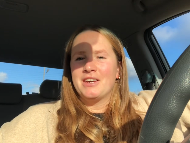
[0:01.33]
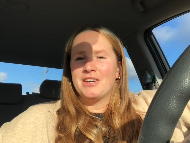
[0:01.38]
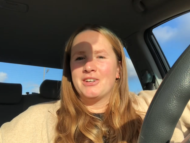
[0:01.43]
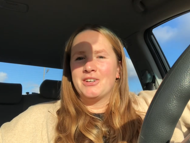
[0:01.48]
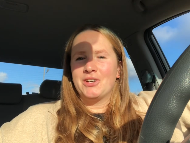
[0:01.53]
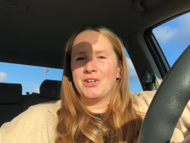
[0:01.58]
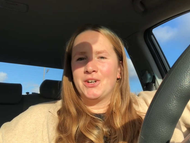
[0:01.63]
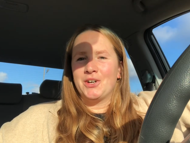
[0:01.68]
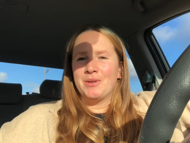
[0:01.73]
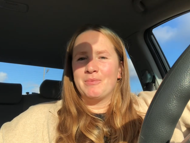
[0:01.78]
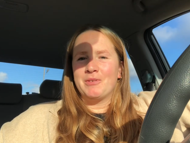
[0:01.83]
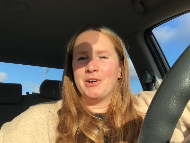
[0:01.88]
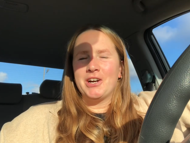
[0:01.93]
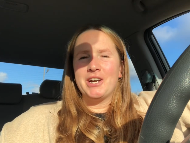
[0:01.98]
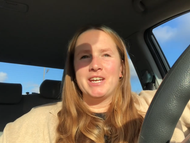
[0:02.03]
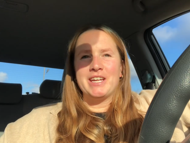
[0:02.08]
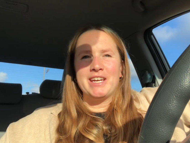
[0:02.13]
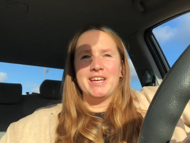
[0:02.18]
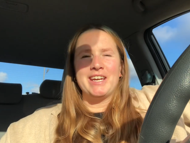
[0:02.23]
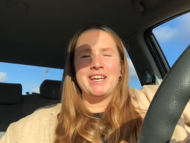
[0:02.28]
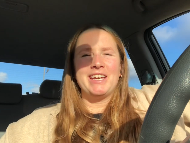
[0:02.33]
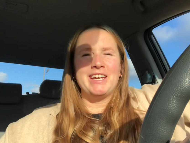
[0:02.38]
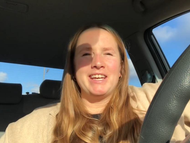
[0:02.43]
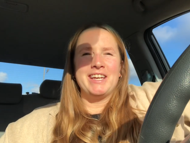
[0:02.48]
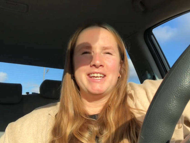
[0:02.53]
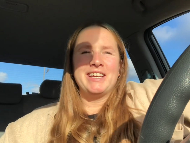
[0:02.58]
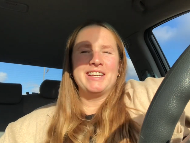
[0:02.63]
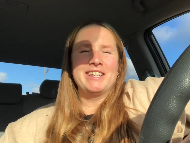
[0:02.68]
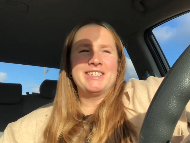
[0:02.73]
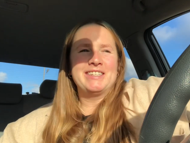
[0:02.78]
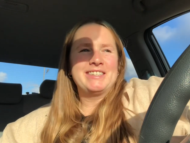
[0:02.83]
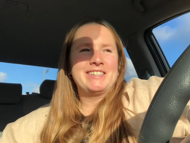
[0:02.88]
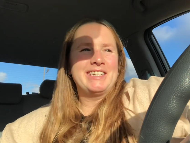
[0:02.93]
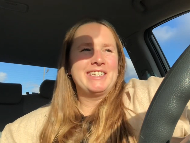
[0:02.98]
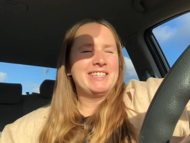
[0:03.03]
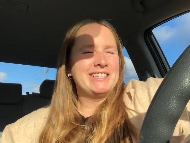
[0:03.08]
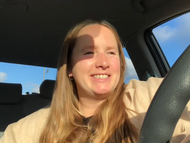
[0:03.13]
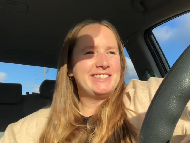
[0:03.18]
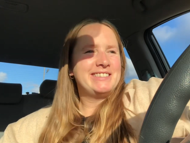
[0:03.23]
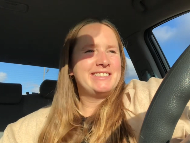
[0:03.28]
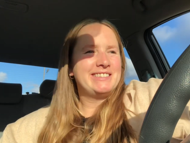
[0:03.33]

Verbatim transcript: Good morning.